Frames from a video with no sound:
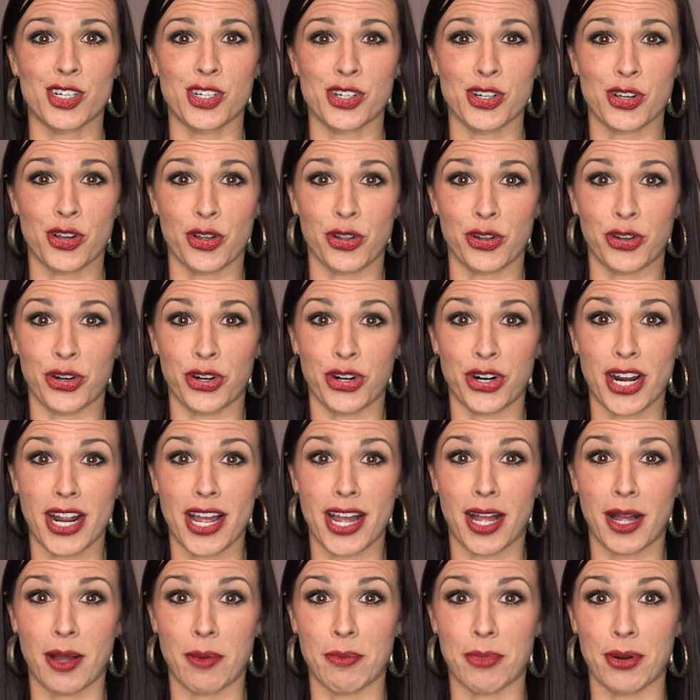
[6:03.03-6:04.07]
shoulder,
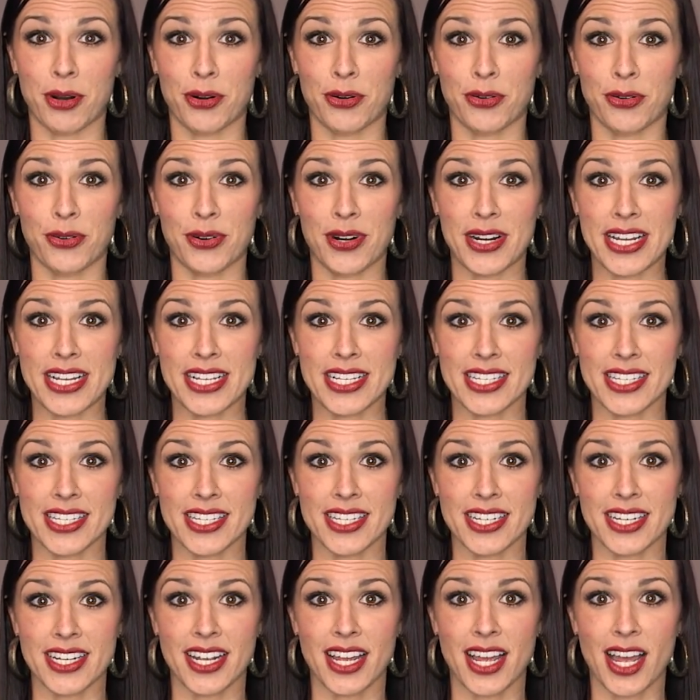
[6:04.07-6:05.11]
elbow,
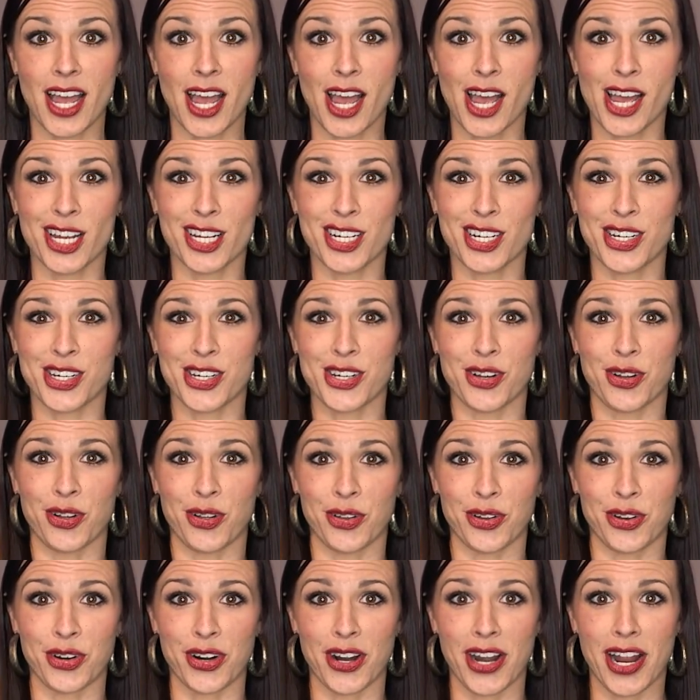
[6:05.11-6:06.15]
wrist,
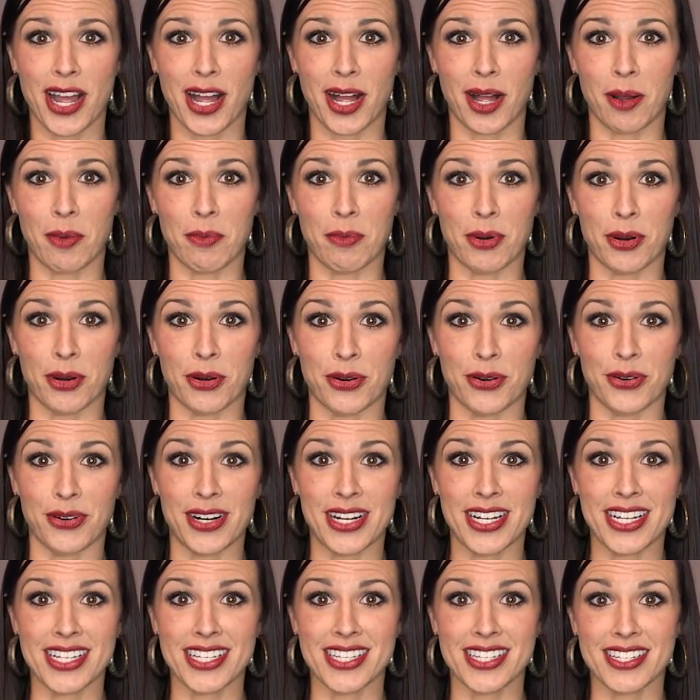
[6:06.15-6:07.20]
shoulder, elbow,
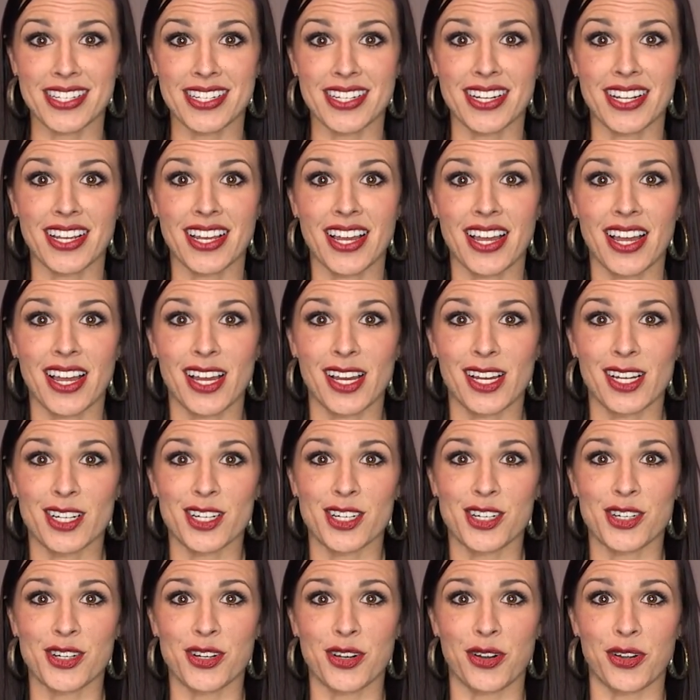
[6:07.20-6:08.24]
wrist,
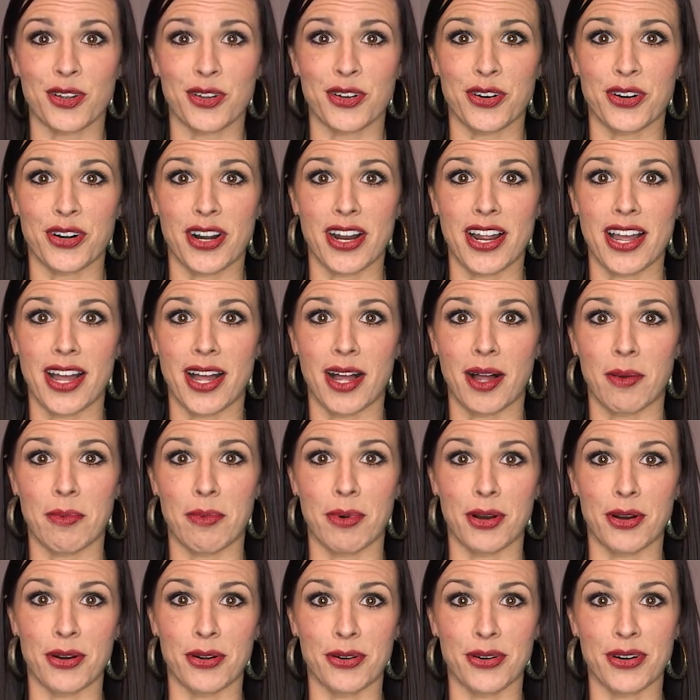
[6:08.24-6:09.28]
shoulder,
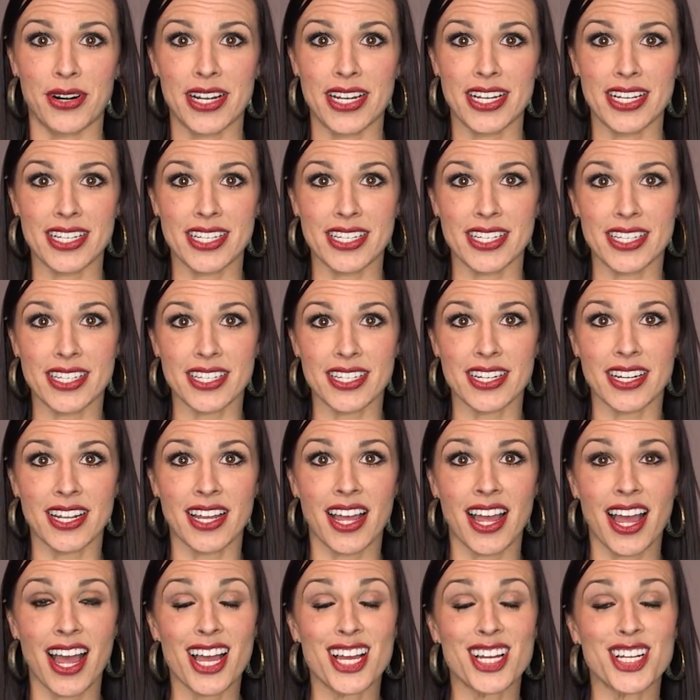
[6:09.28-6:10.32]
elbow, wrist,
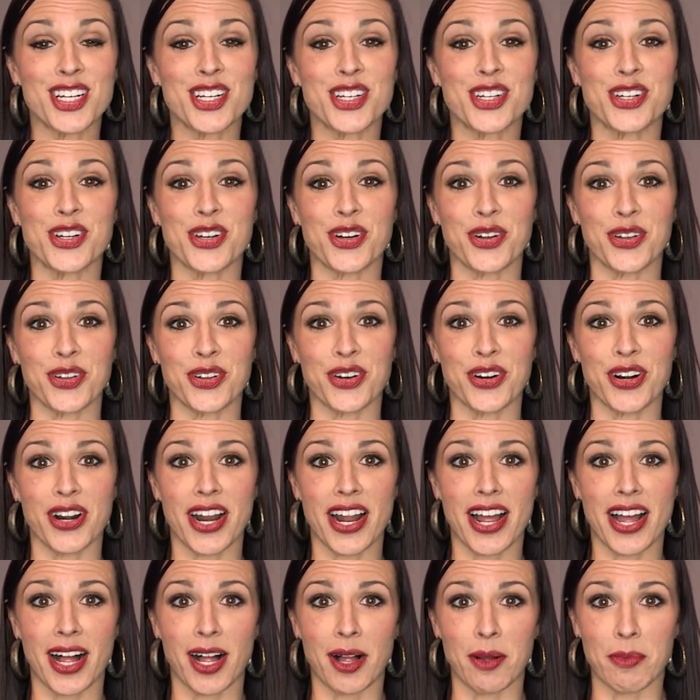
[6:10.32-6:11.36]
shoulder,
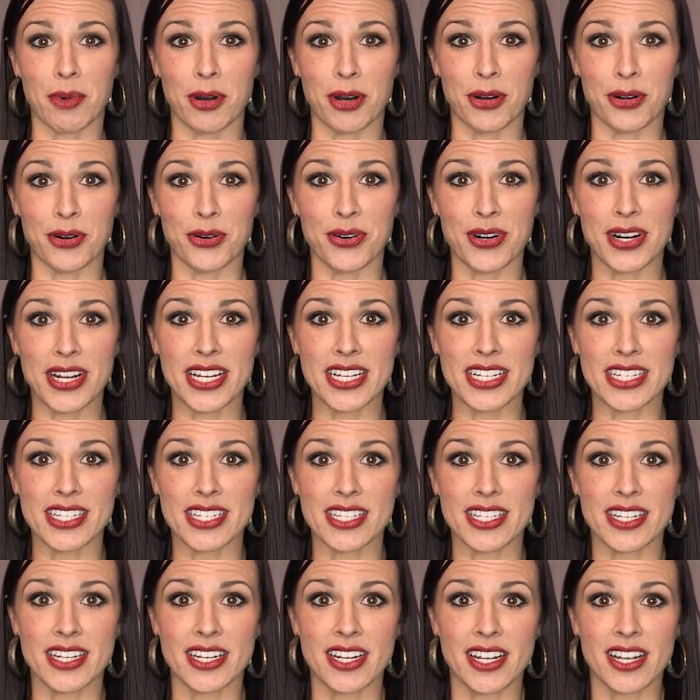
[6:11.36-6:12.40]
elbow,
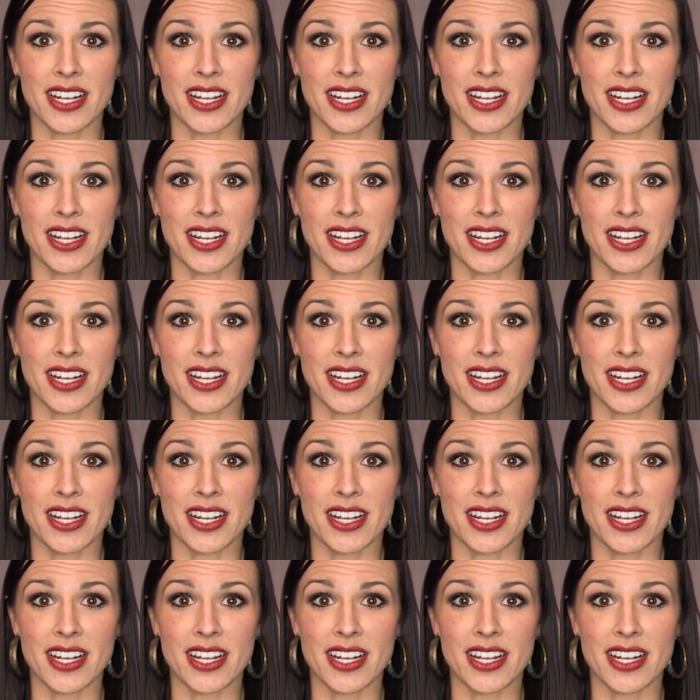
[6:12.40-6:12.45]
wrist,